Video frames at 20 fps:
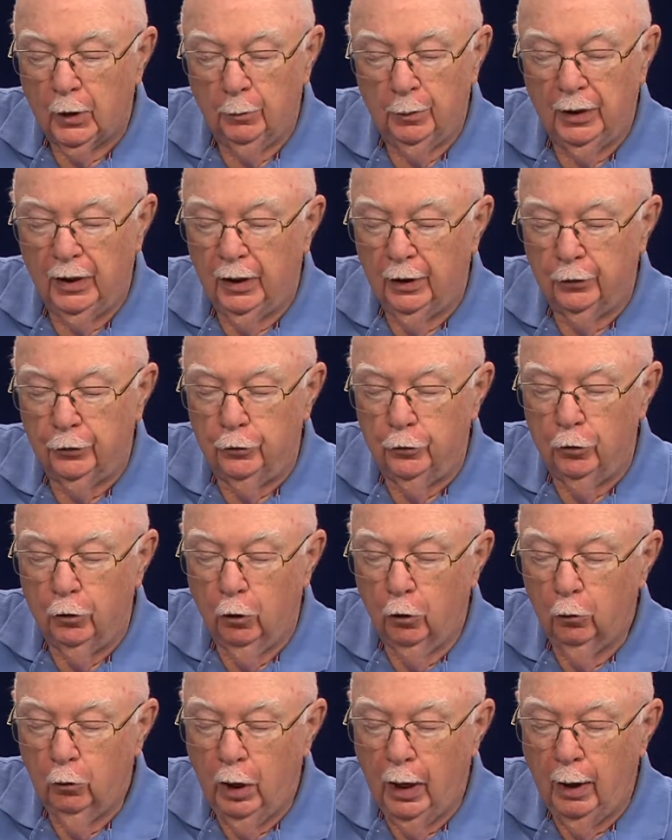because
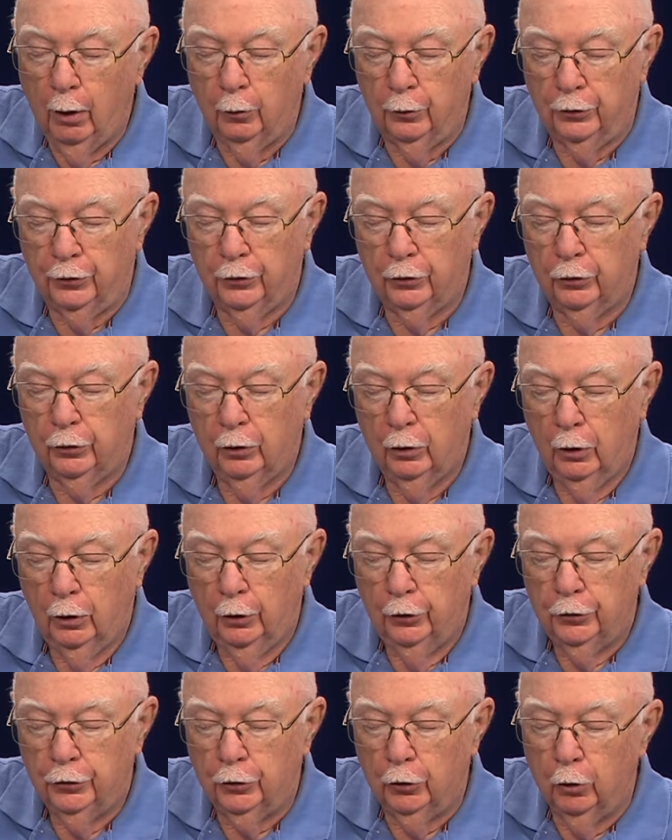no house
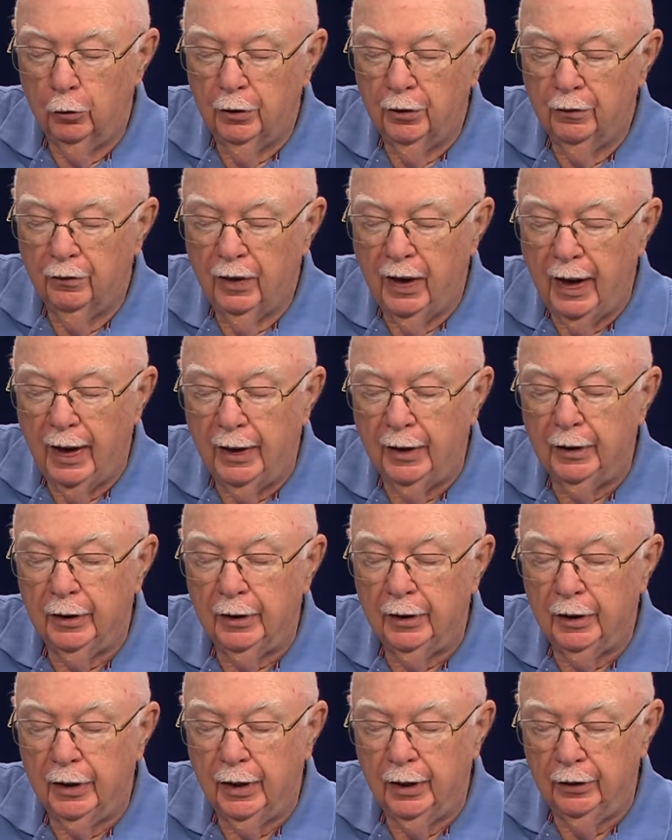so
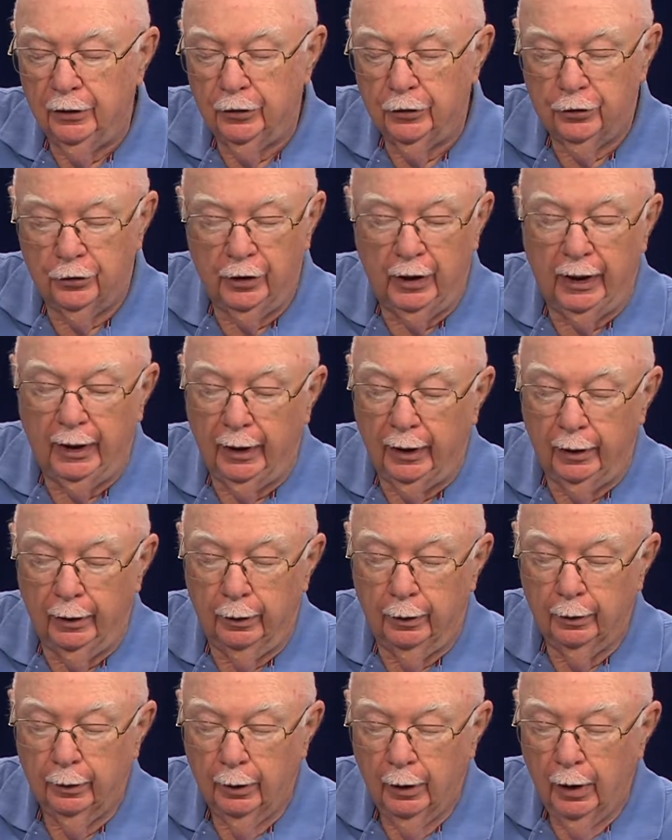divided can
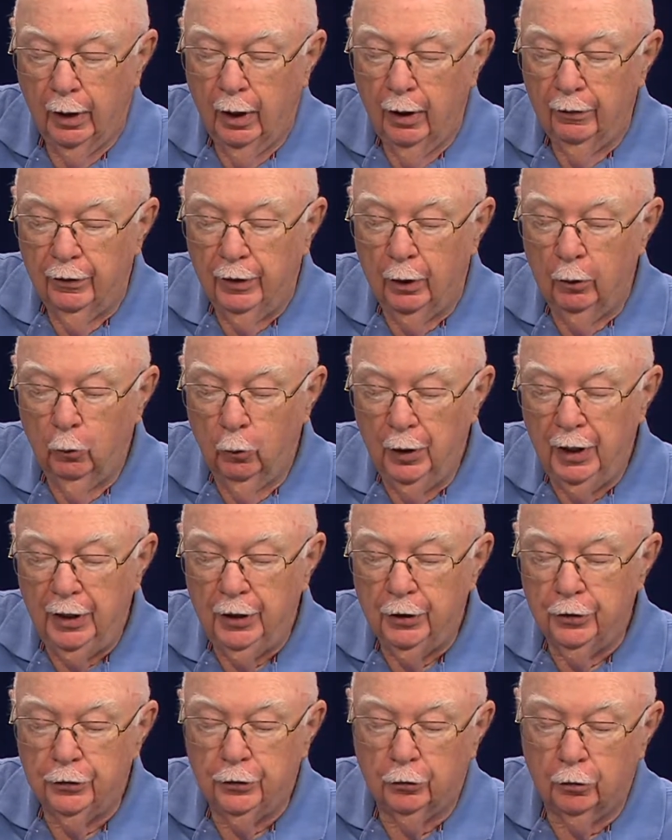stand, then we
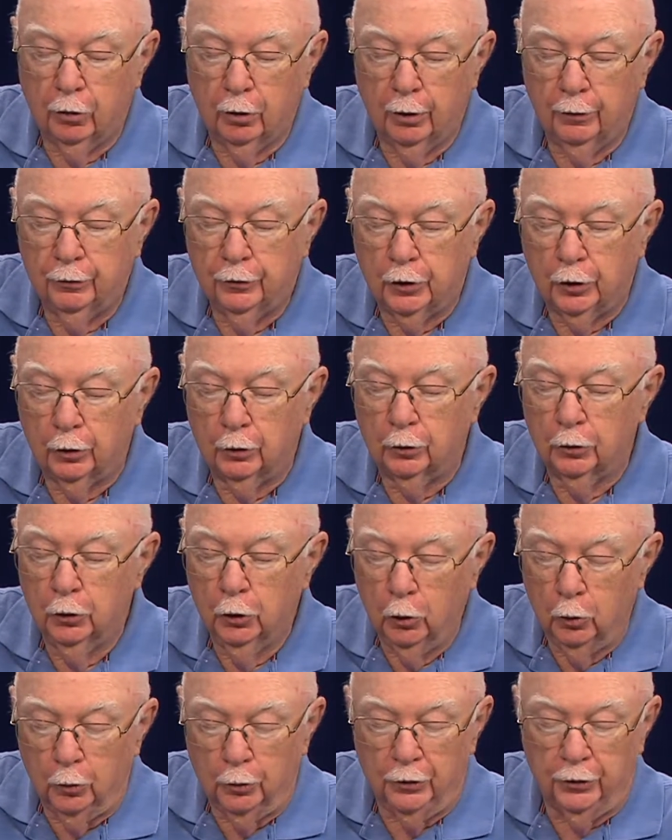deserve to
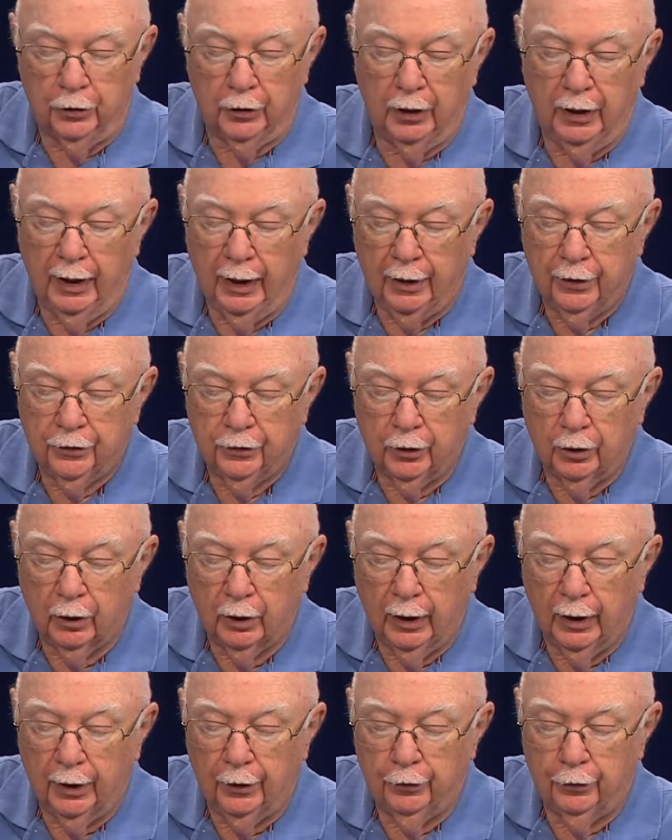lose the next
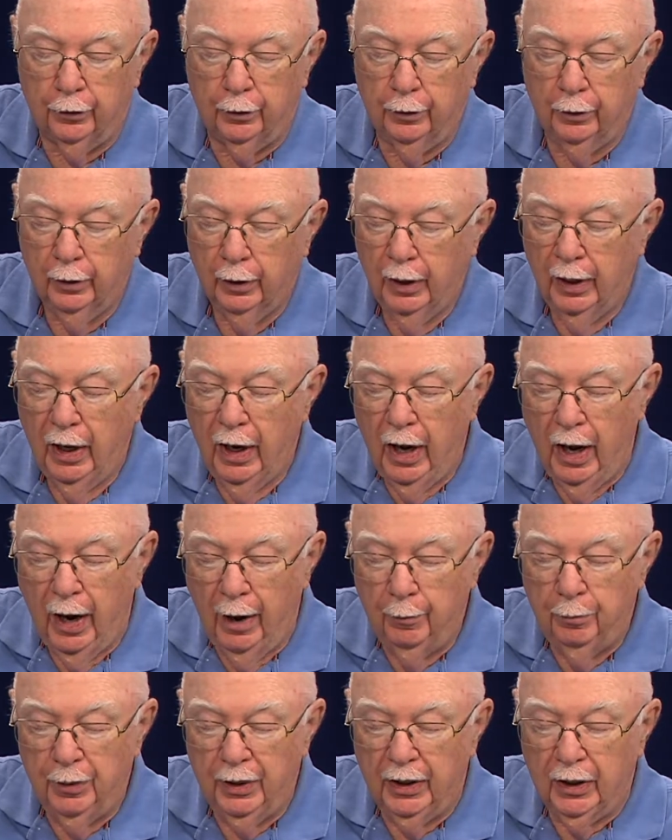election
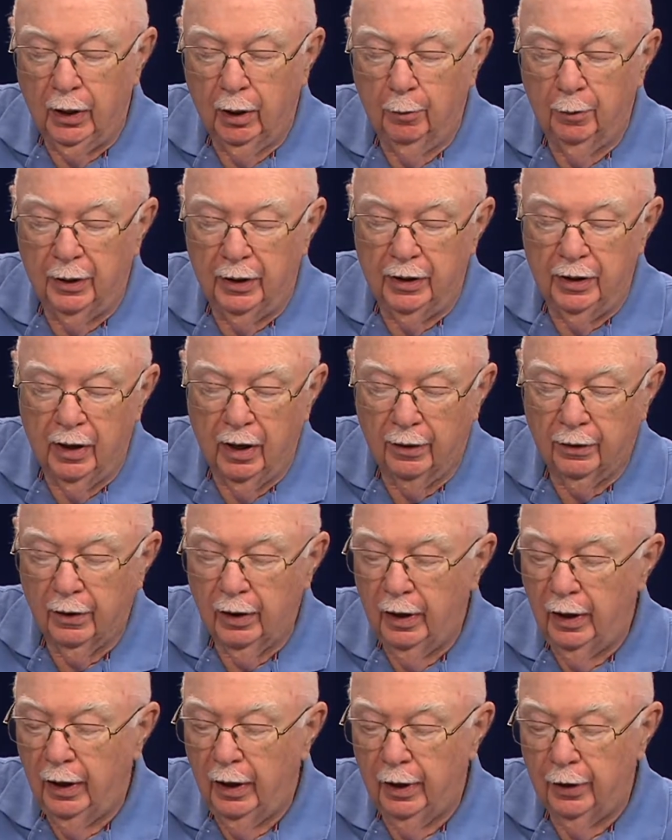and become
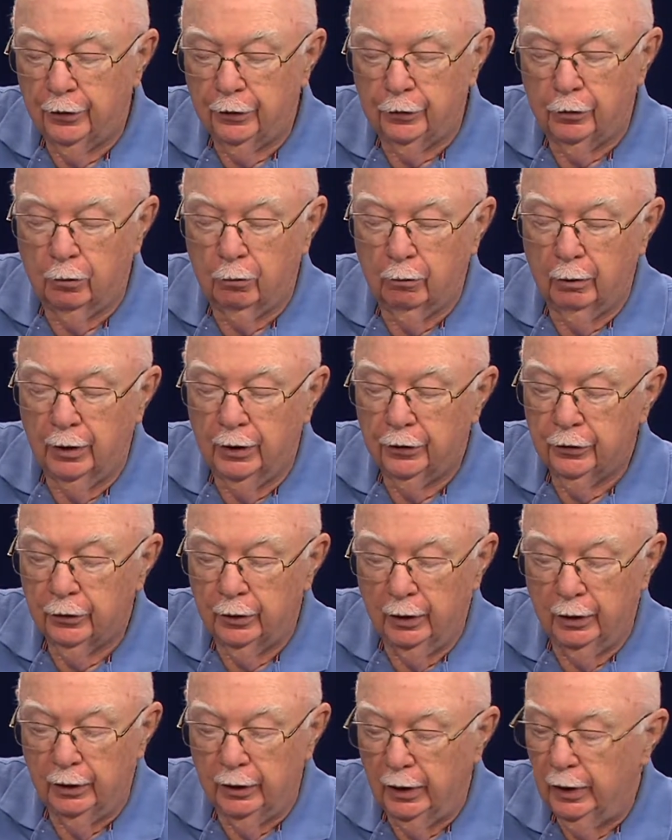another
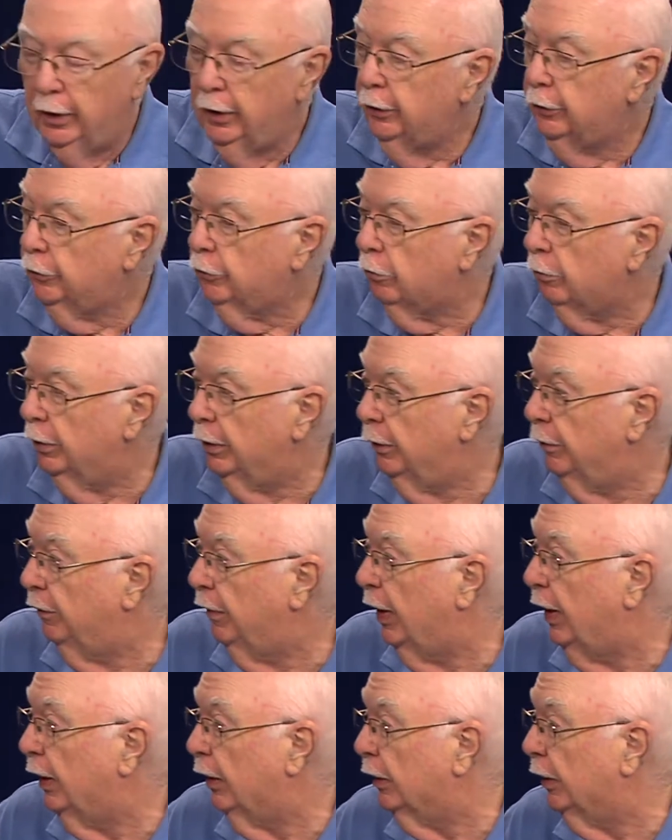asterisk in the history of
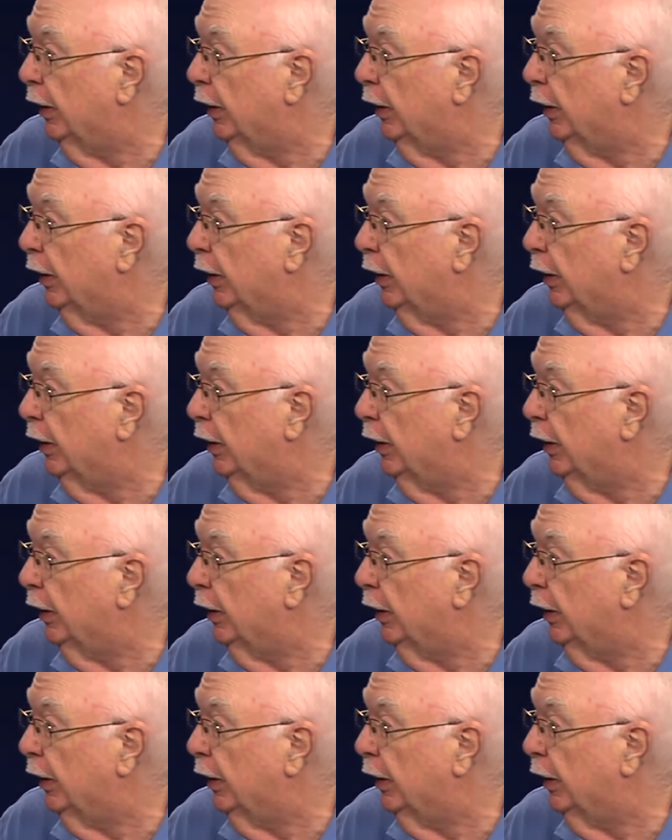our